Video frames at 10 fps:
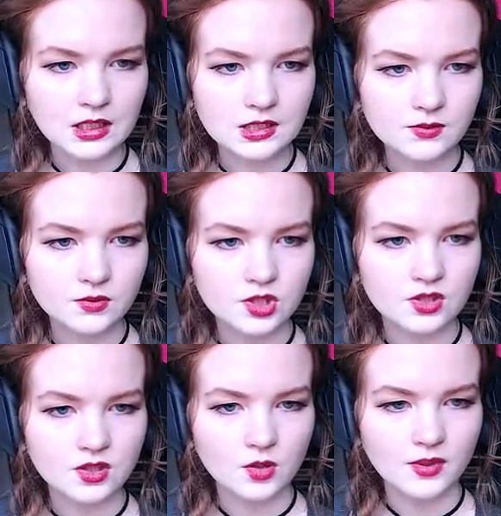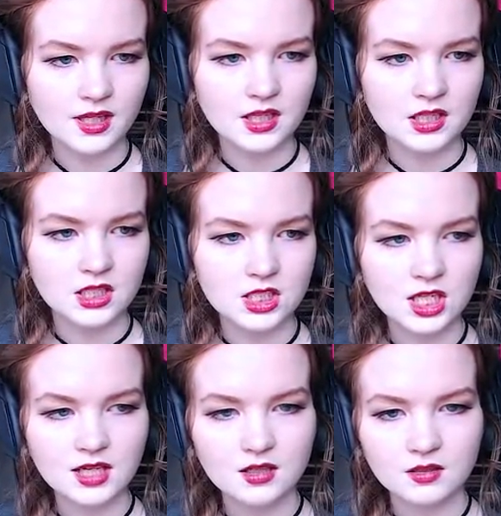Guess we'll just go in,
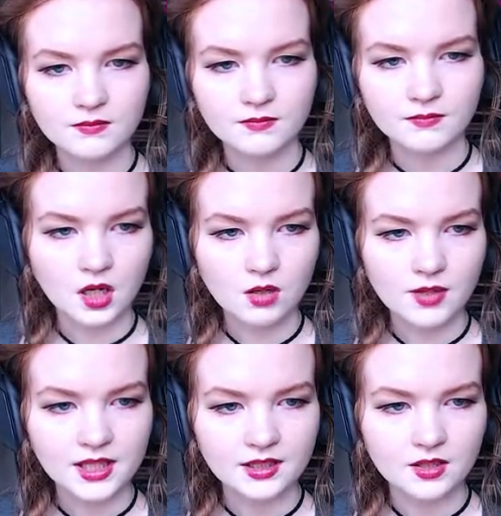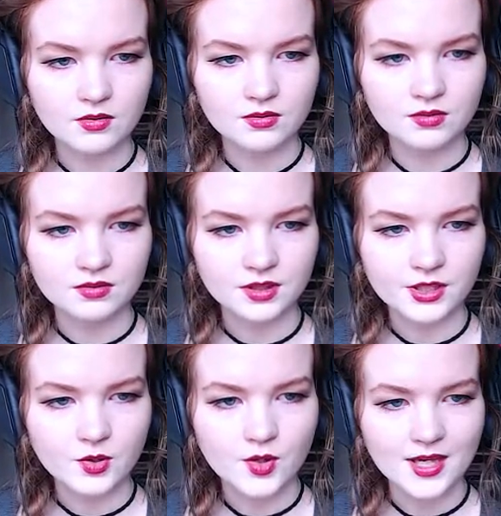check. Oh, hello. Are
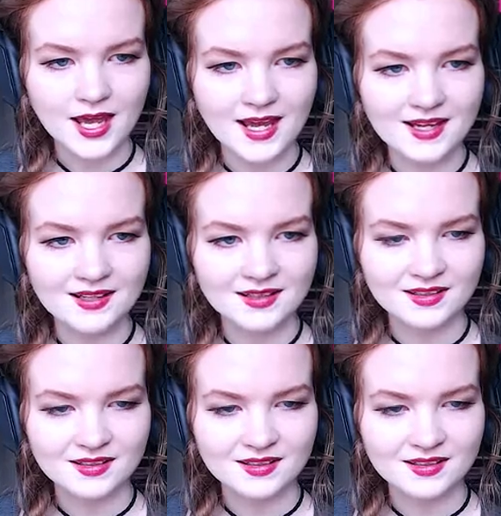you okay?